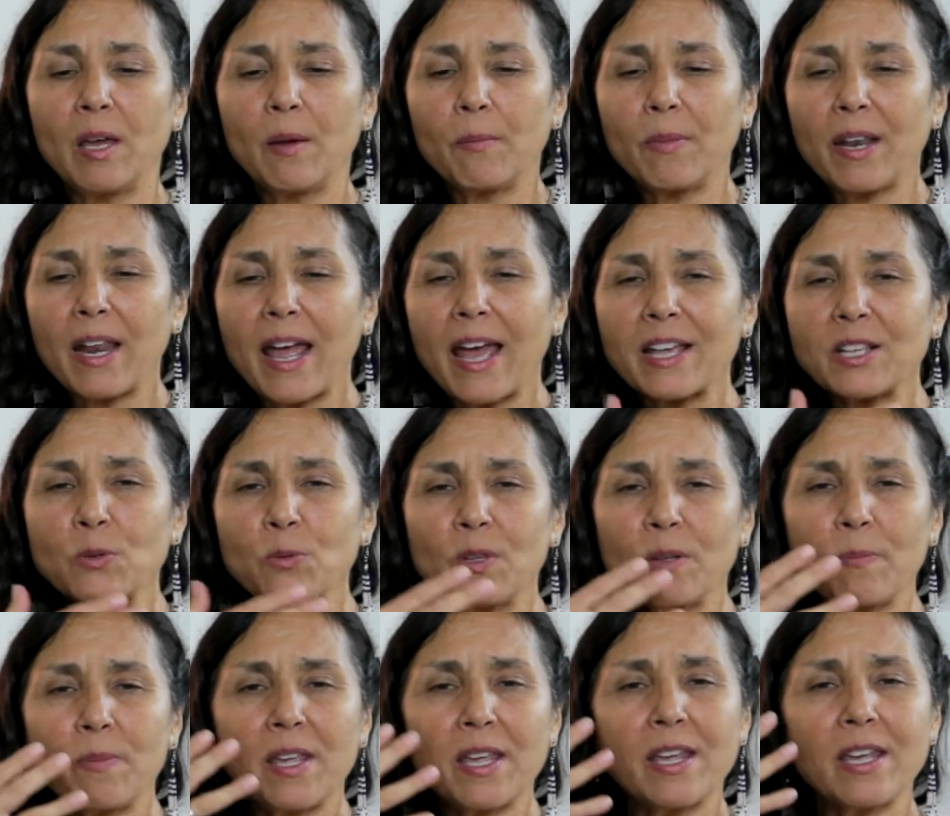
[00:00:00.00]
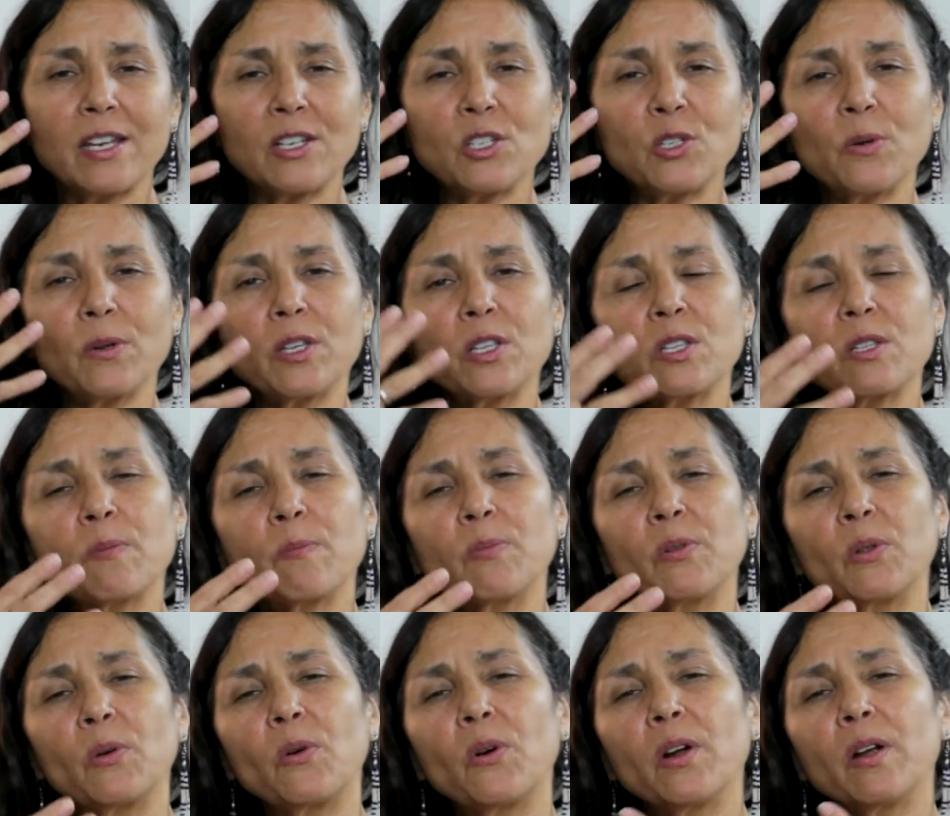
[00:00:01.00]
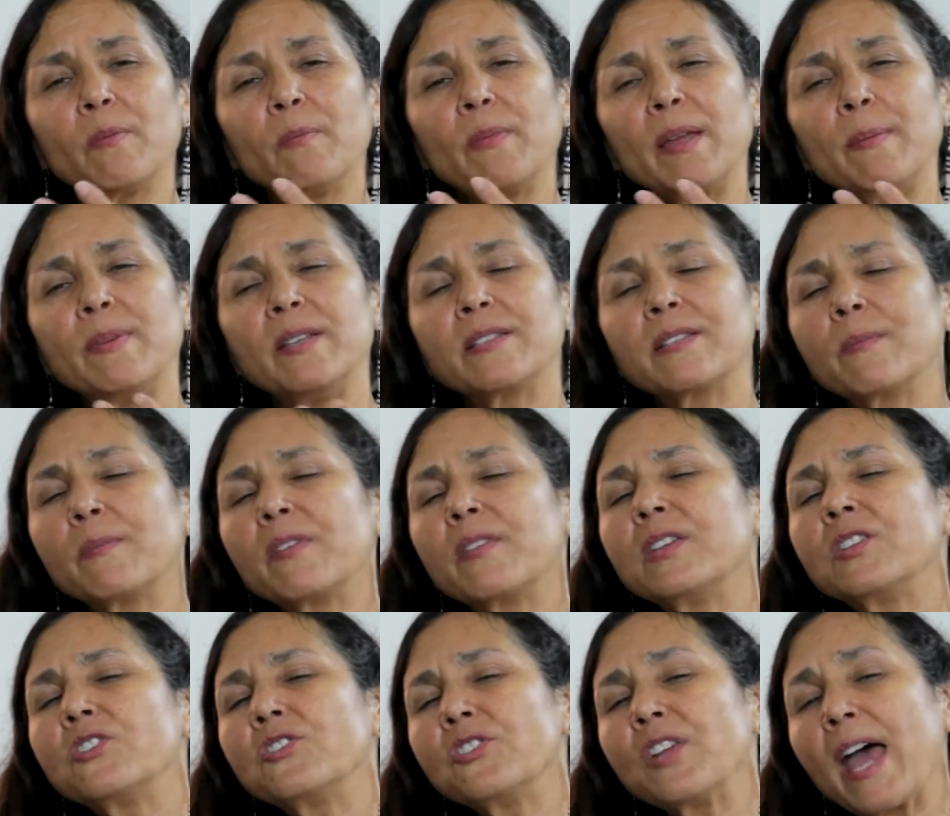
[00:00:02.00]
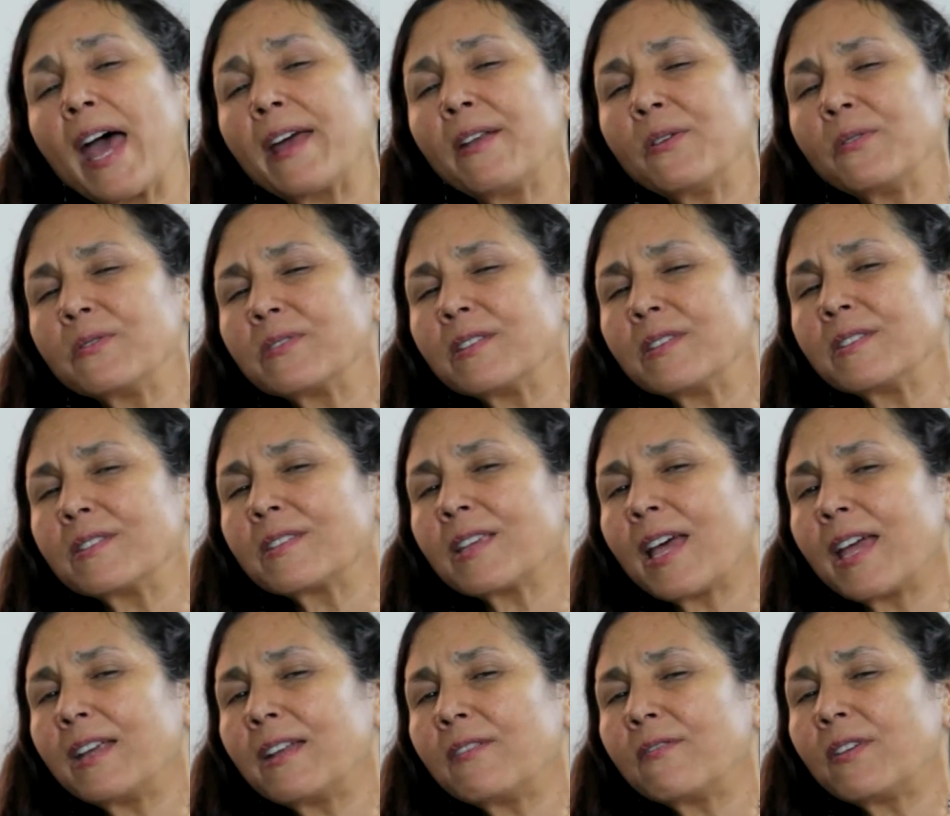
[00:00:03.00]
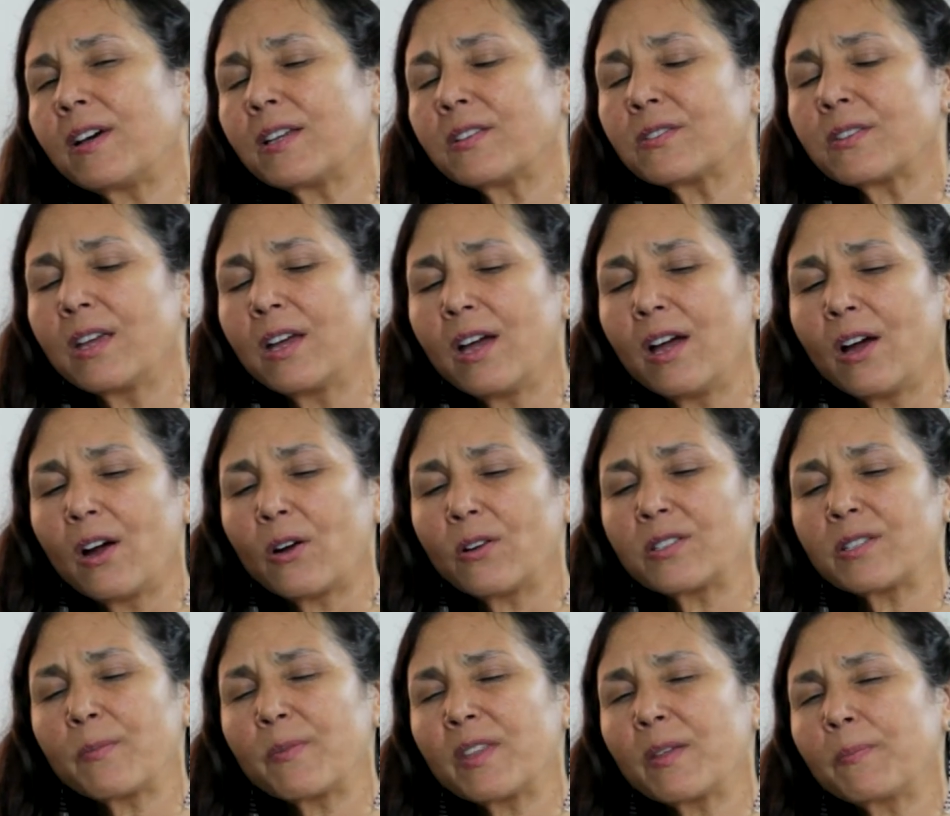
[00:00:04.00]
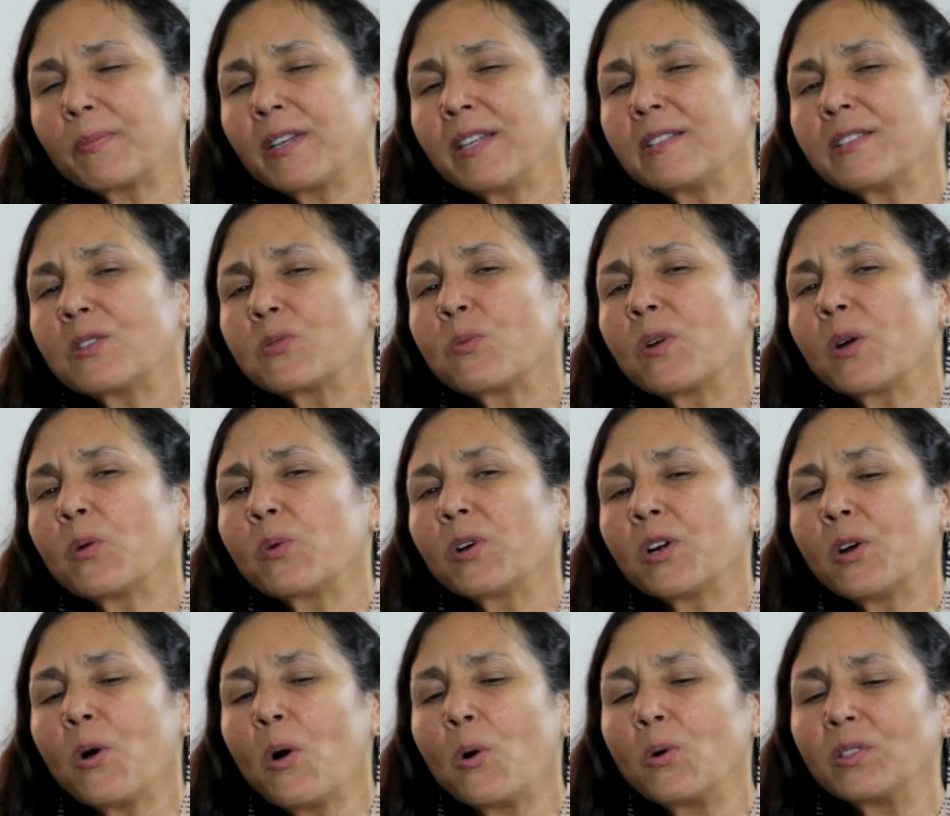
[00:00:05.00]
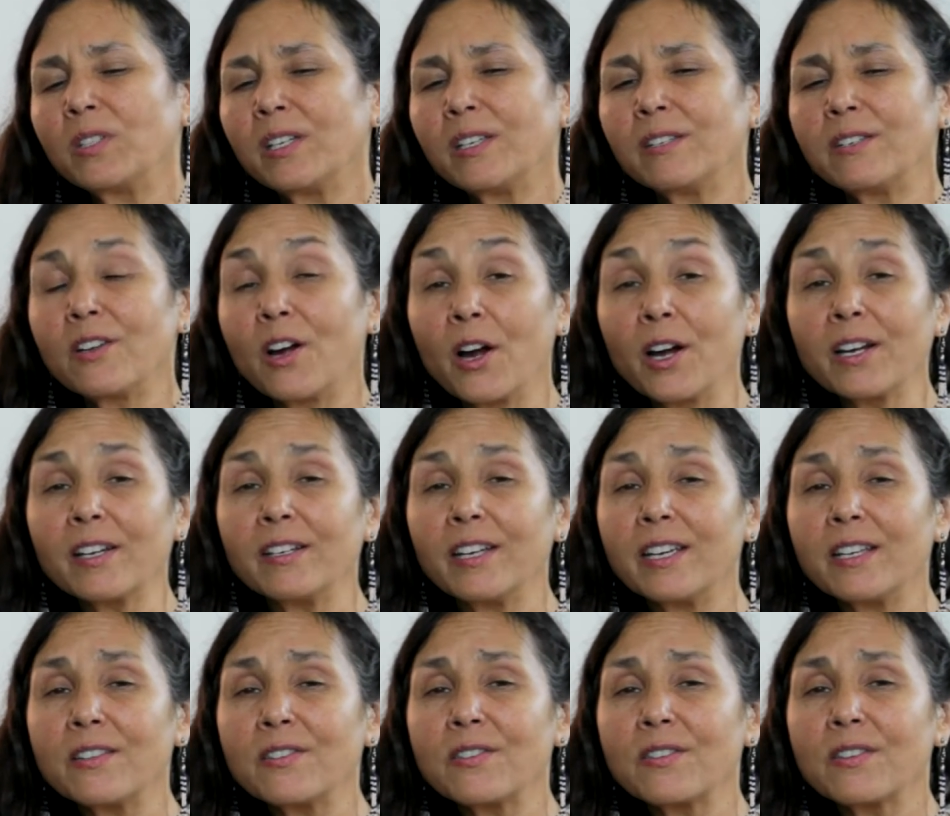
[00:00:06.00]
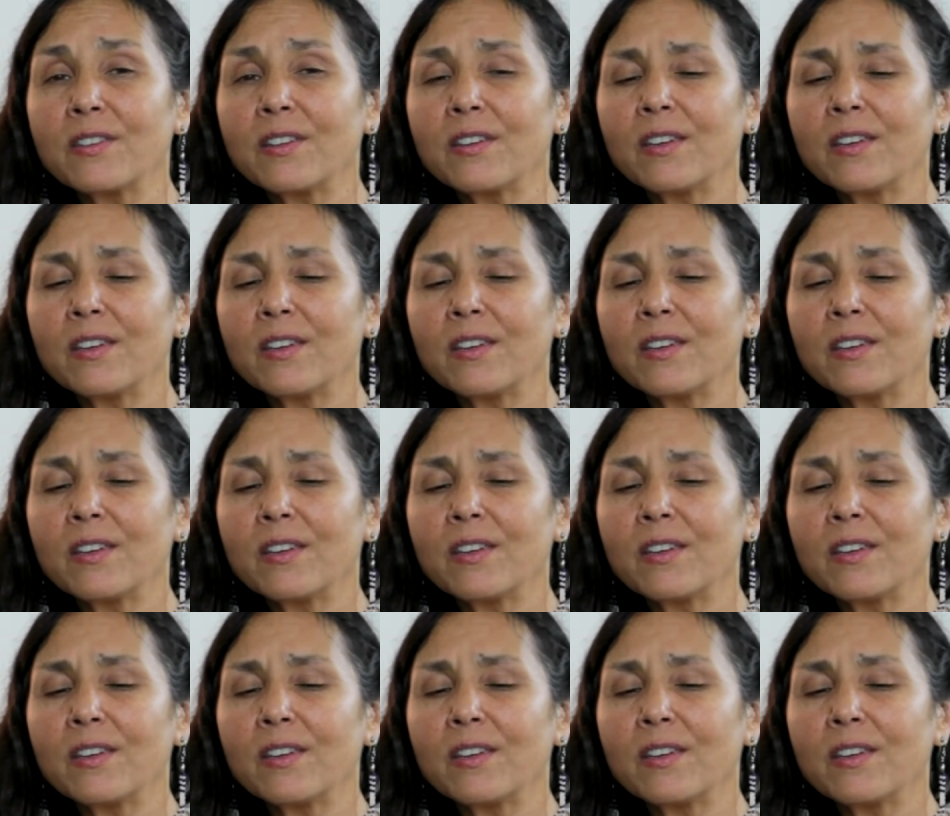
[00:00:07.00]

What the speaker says: But as we begin to explore maybe some of the shadows inside of us, or some of the places where we're holding darkness,